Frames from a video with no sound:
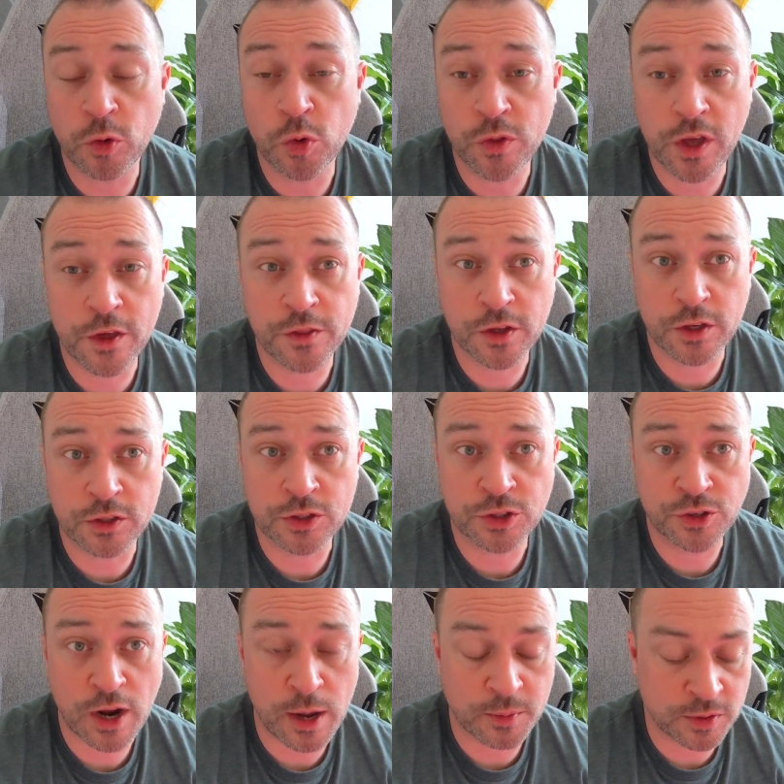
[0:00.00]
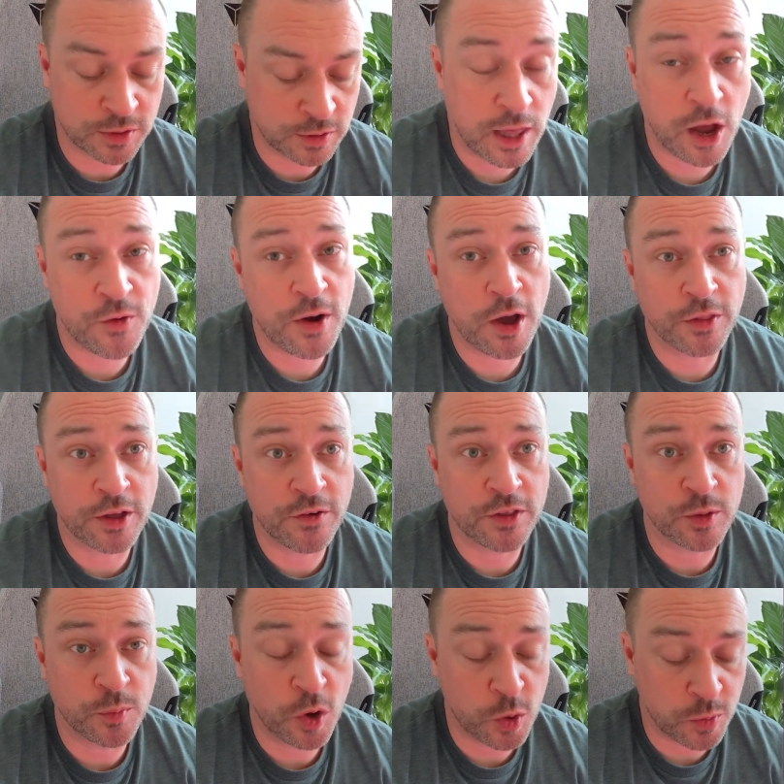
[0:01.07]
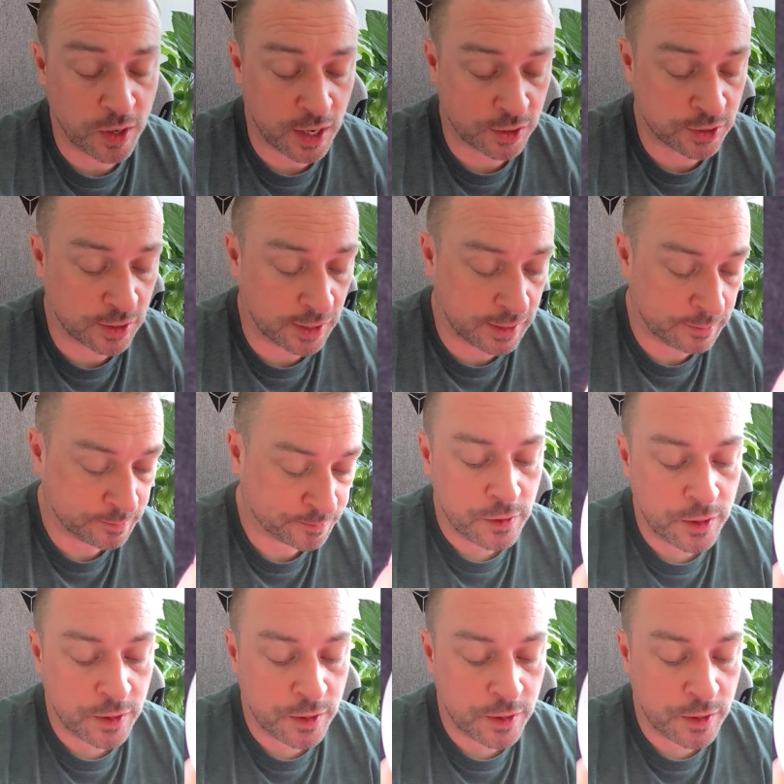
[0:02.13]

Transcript: all the other straps that are out there at the moment actually.